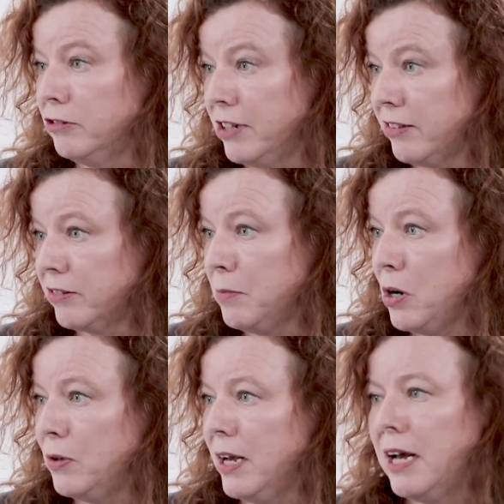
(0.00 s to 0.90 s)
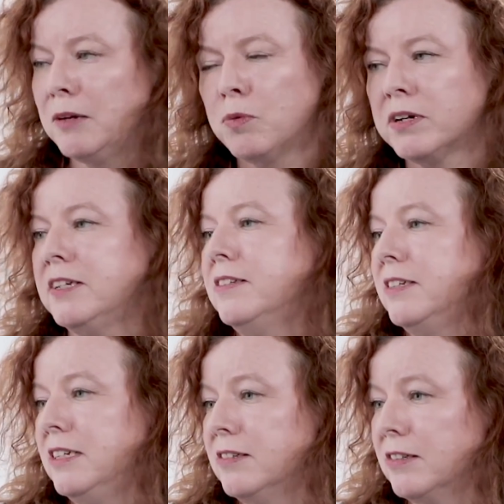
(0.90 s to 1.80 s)
Desdemona and what he
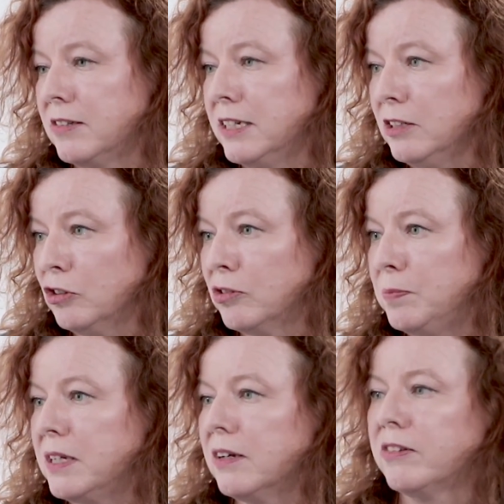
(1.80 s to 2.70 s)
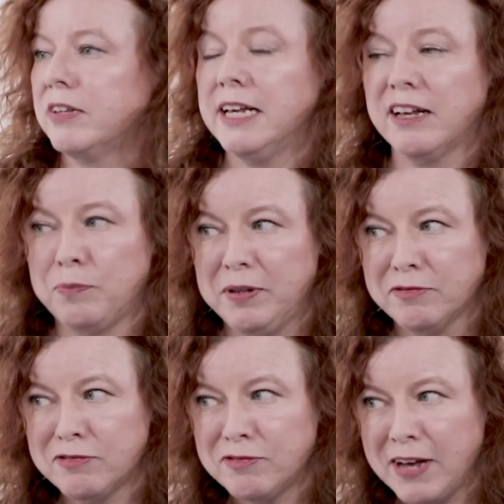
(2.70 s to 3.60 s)
sees is guilt because he has
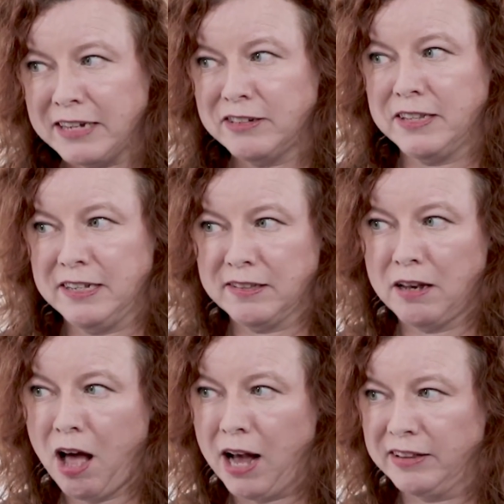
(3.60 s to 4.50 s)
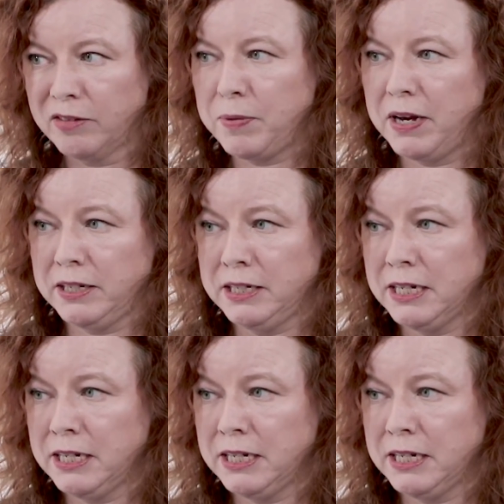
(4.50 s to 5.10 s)
been fed these lines by